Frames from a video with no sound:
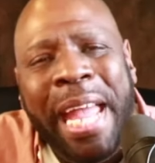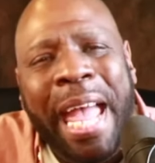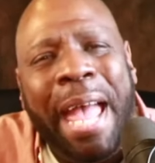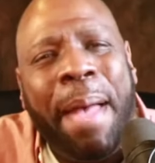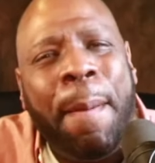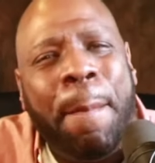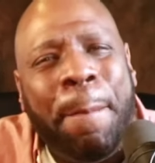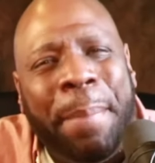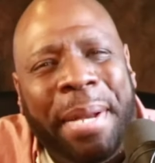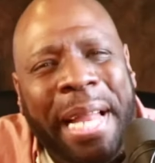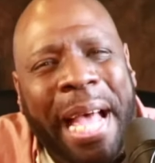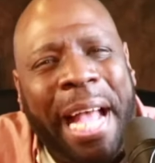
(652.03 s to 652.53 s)
we
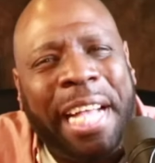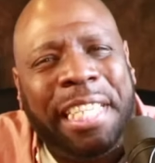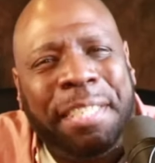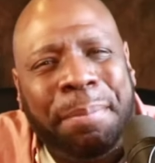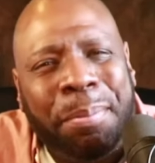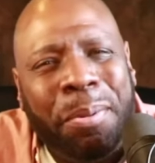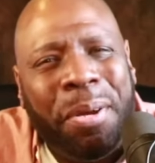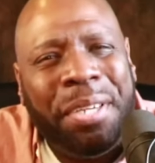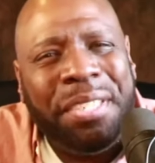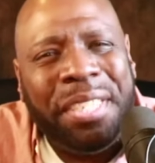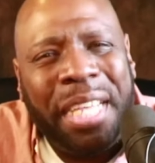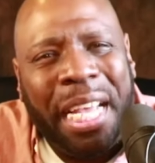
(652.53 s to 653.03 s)
had black
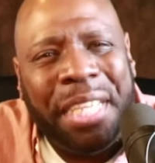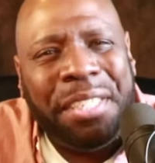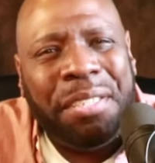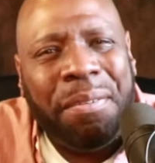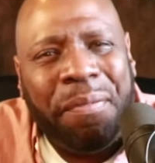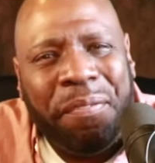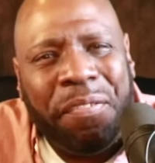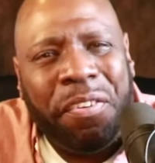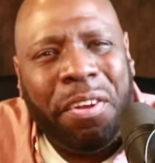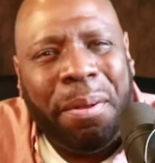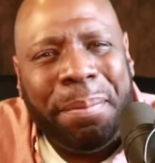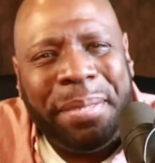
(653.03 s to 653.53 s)

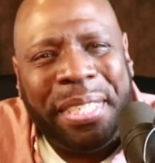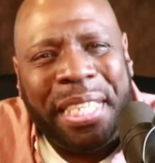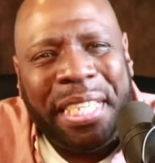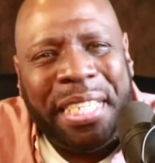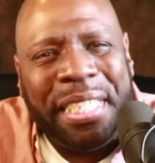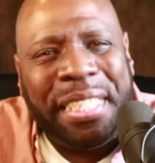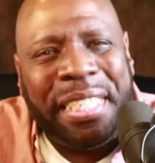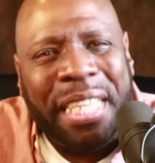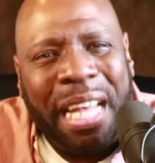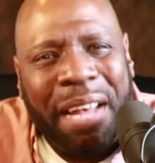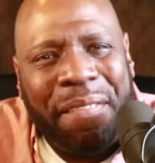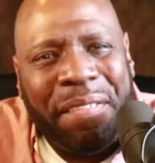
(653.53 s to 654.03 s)
exploitation films in
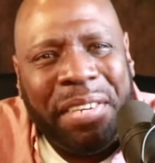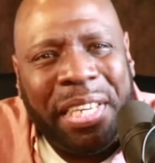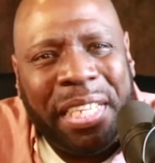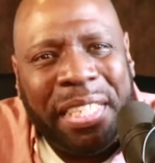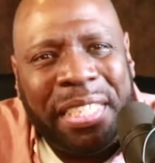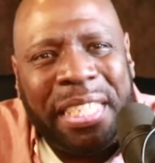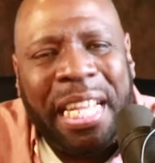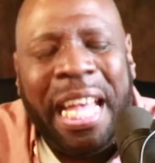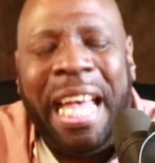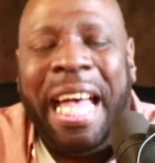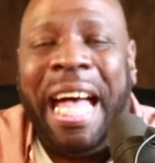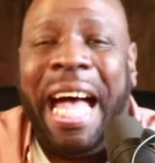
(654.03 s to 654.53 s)
the
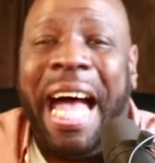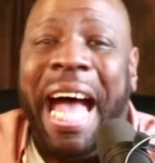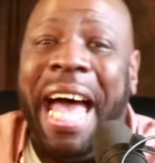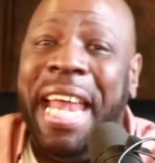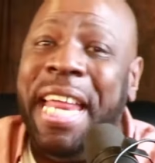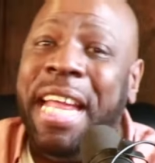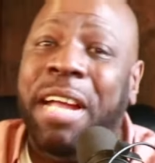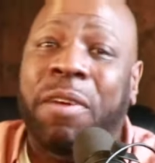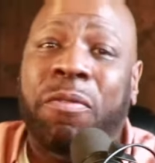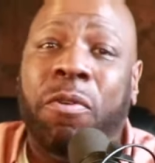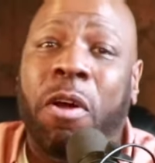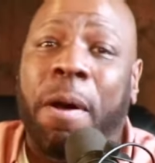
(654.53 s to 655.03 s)
70s.
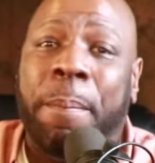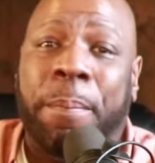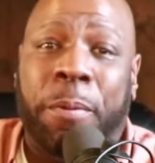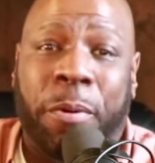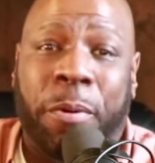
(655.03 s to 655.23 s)
I didn't grow